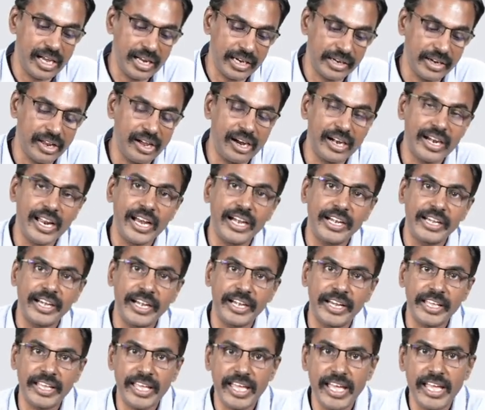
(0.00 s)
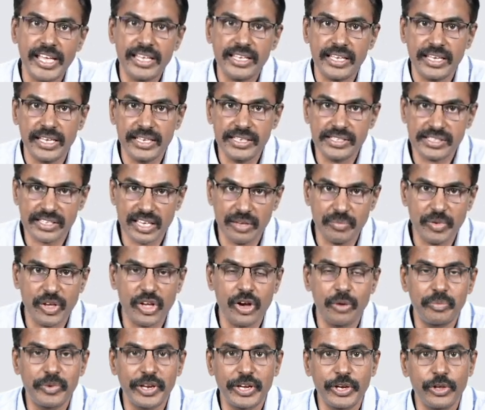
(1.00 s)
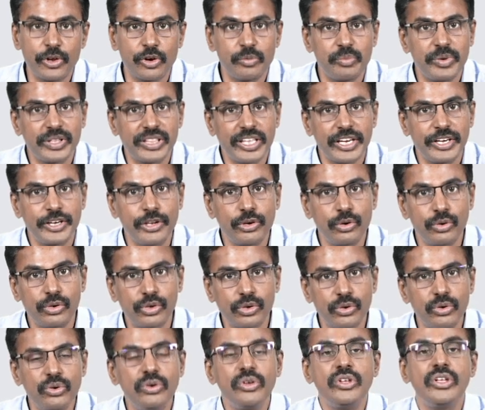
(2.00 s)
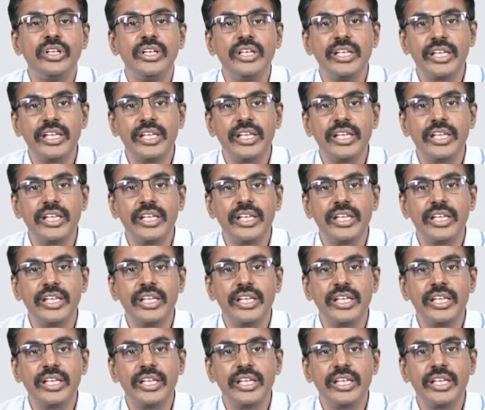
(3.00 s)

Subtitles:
non-arthritic ischemic optic neuropathy due to